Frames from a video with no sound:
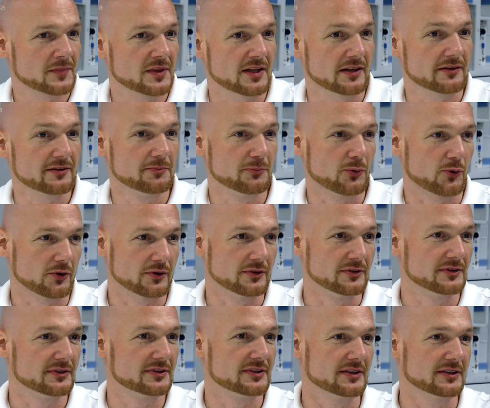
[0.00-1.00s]
That's
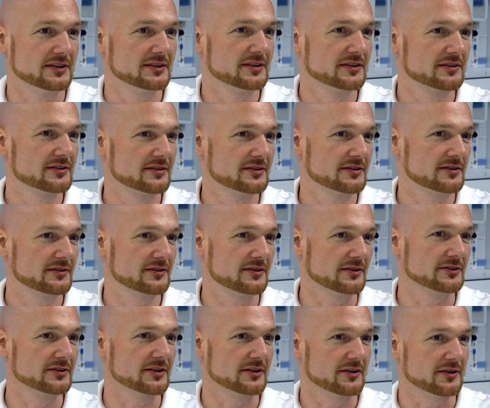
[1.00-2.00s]
important. Uh, this,
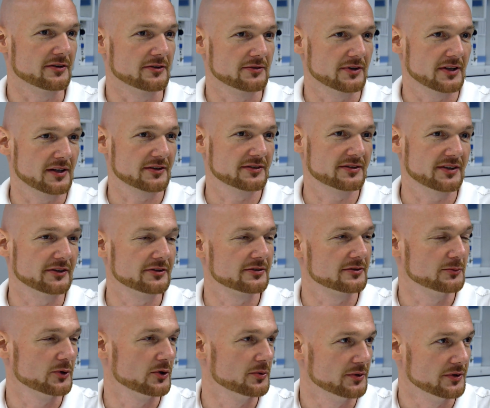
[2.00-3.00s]
those are the
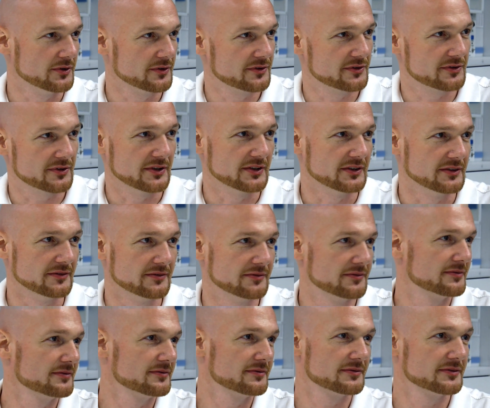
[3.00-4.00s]
relaxation moments. Uh,
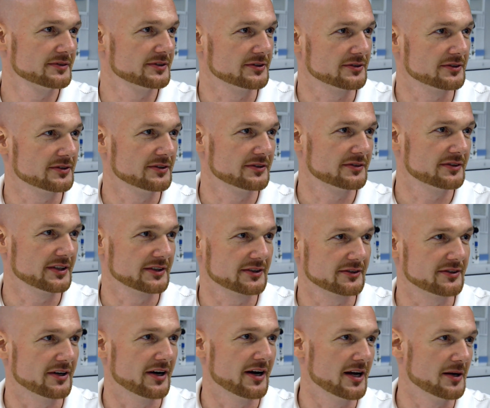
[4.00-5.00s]
you can take a
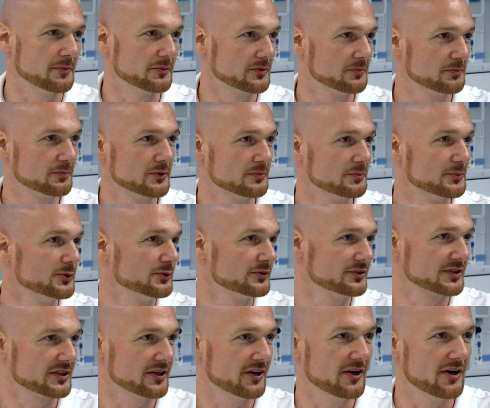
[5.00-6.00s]
time, you put
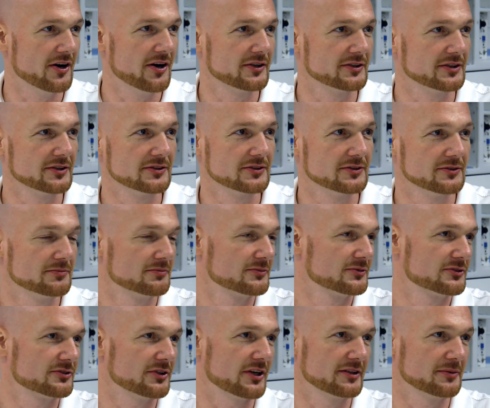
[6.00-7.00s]
music on and you
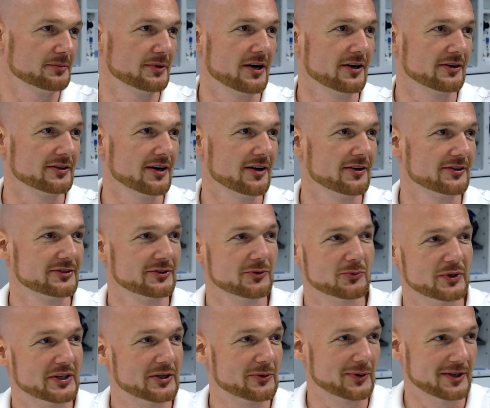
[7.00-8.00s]
chat about how your
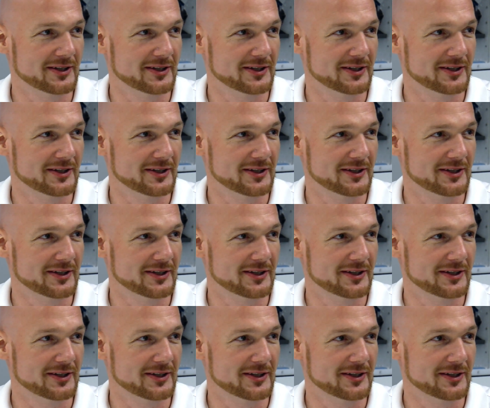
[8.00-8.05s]
week